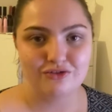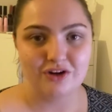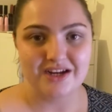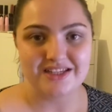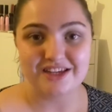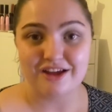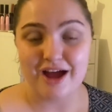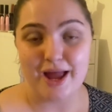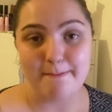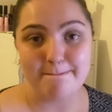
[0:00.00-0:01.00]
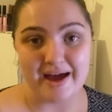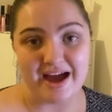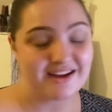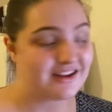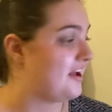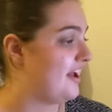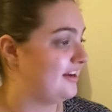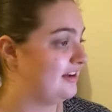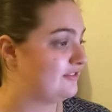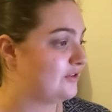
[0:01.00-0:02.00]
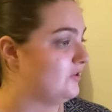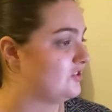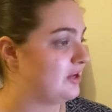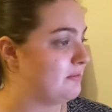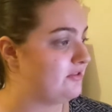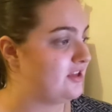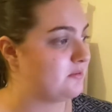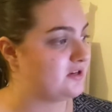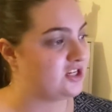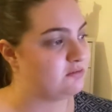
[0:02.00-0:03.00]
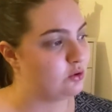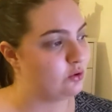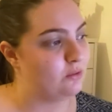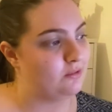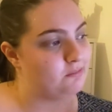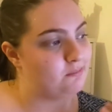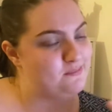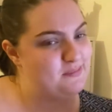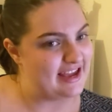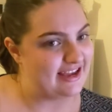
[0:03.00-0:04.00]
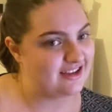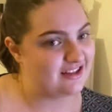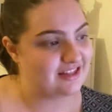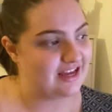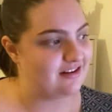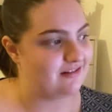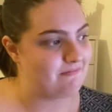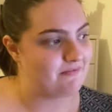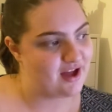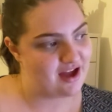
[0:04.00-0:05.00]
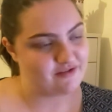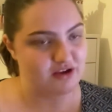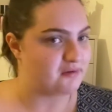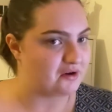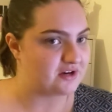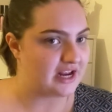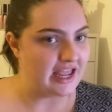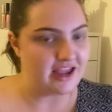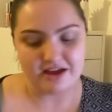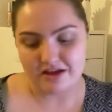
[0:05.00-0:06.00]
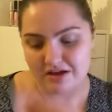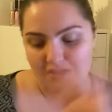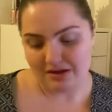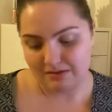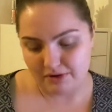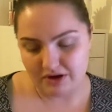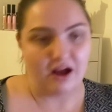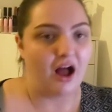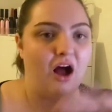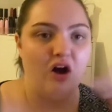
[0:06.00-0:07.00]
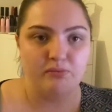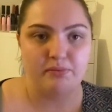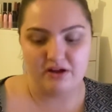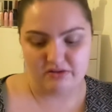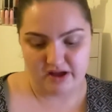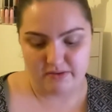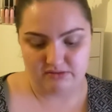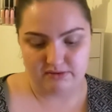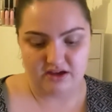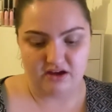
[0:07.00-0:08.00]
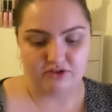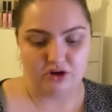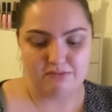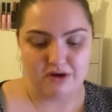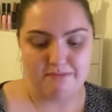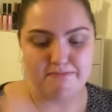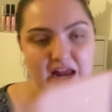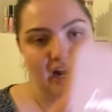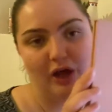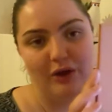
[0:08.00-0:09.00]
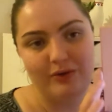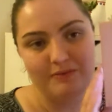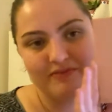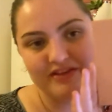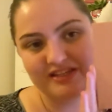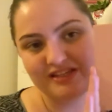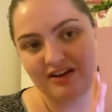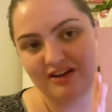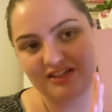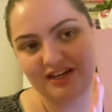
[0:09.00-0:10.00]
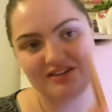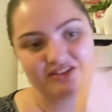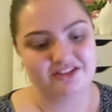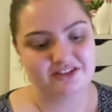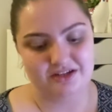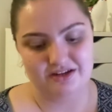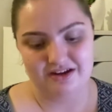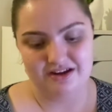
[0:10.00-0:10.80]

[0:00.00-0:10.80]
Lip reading: Right, I am back and I've got something which is more big than heavy and bulky, but bear with me. I've got my Mellow Stardust